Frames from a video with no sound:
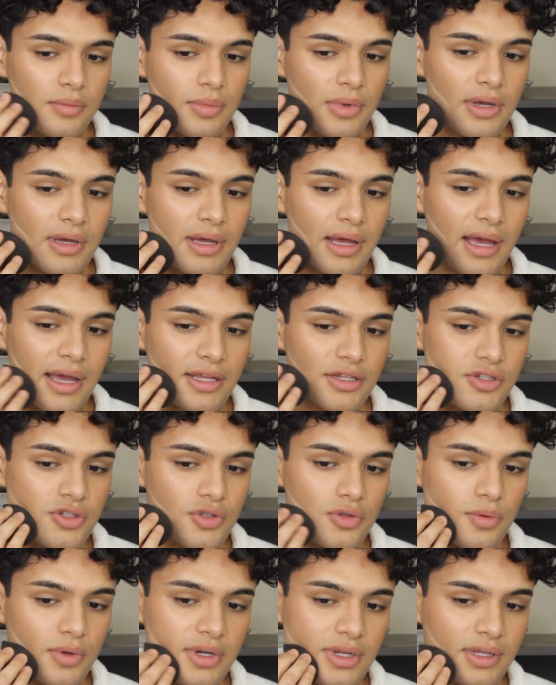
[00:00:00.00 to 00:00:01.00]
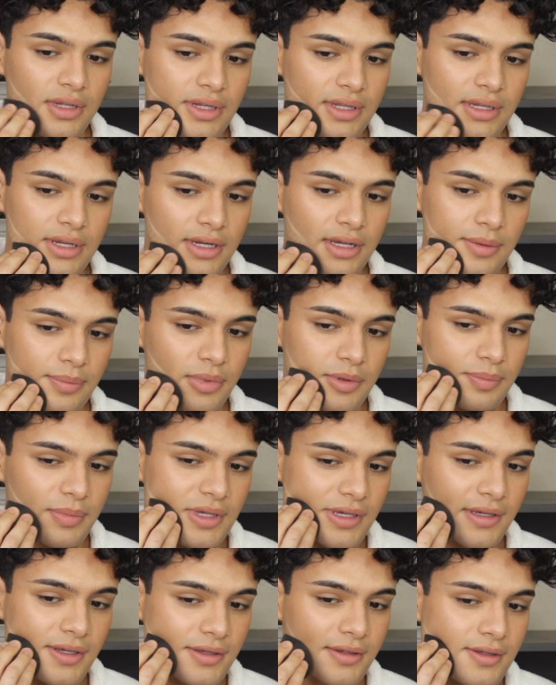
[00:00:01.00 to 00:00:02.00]
but I do wanna clean it up a
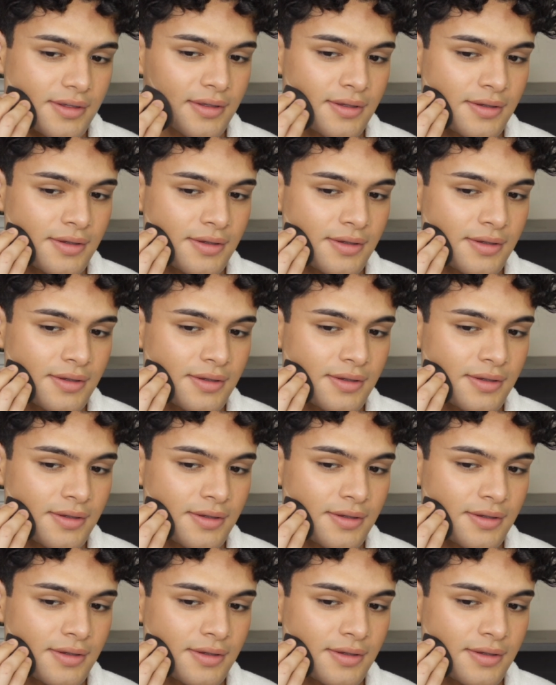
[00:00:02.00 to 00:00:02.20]
bit.